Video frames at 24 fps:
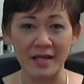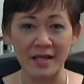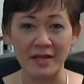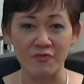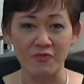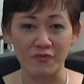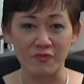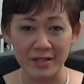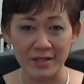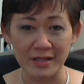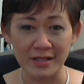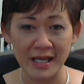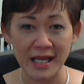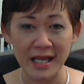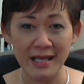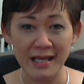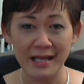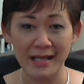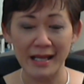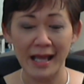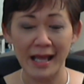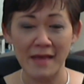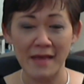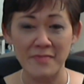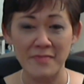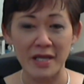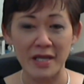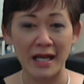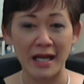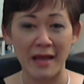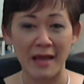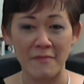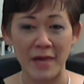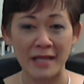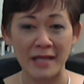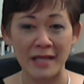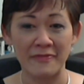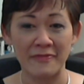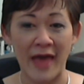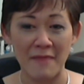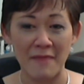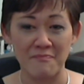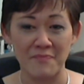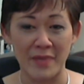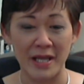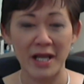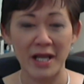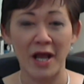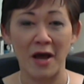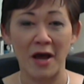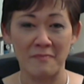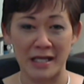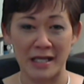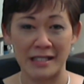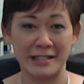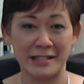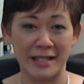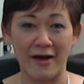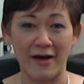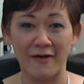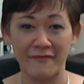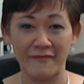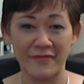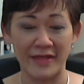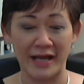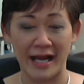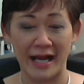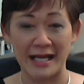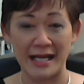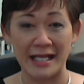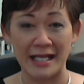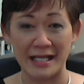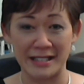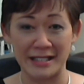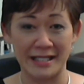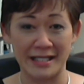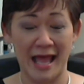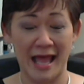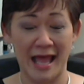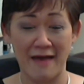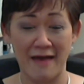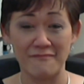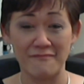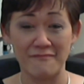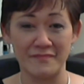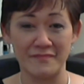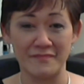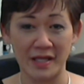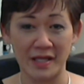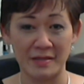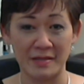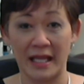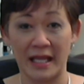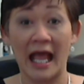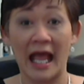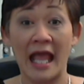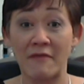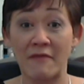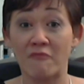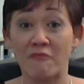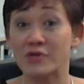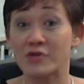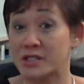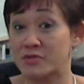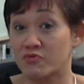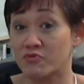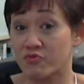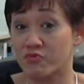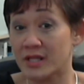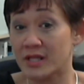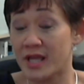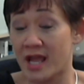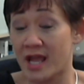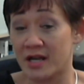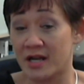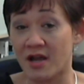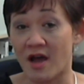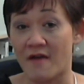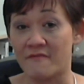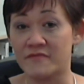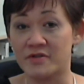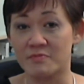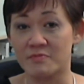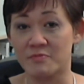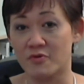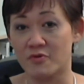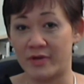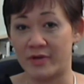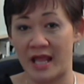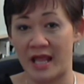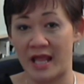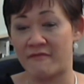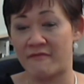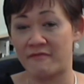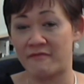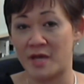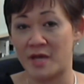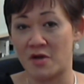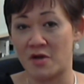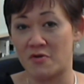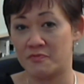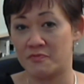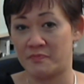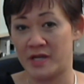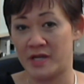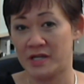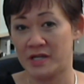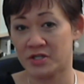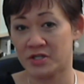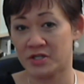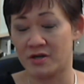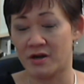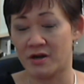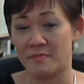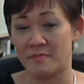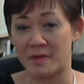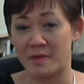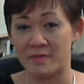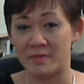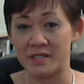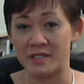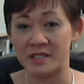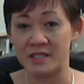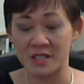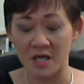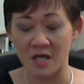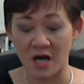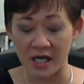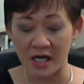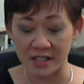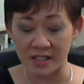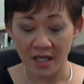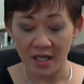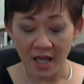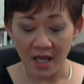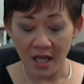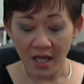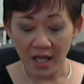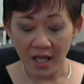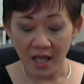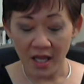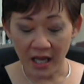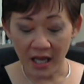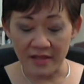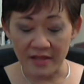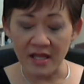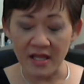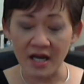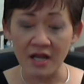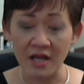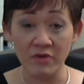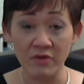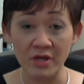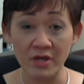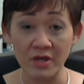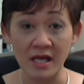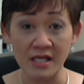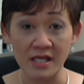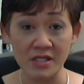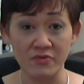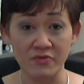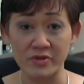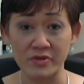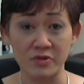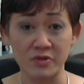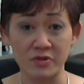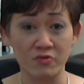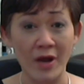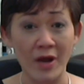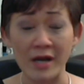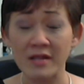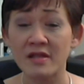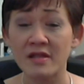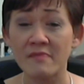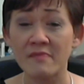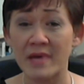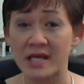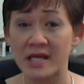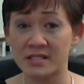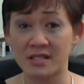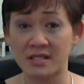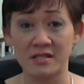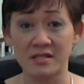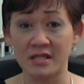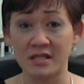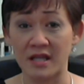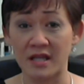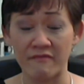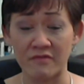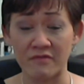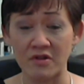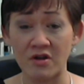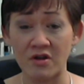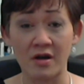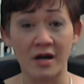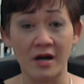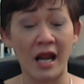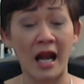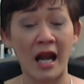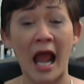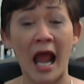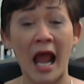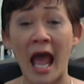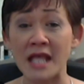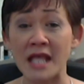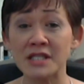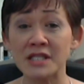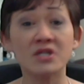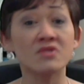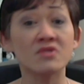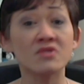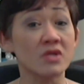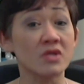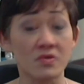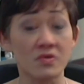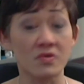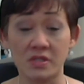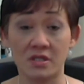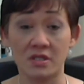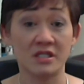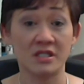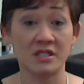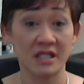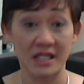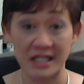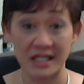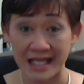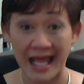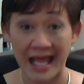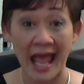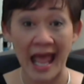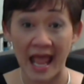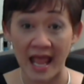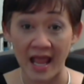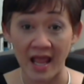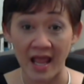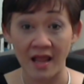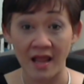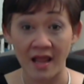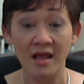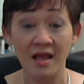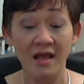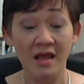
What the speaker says: really? I mean, am I that big on myself that I need to have, like, I was really uncomfortable with having my own picture on my business cards. And then I realized it was one of the best things I've learned, and I still use it today.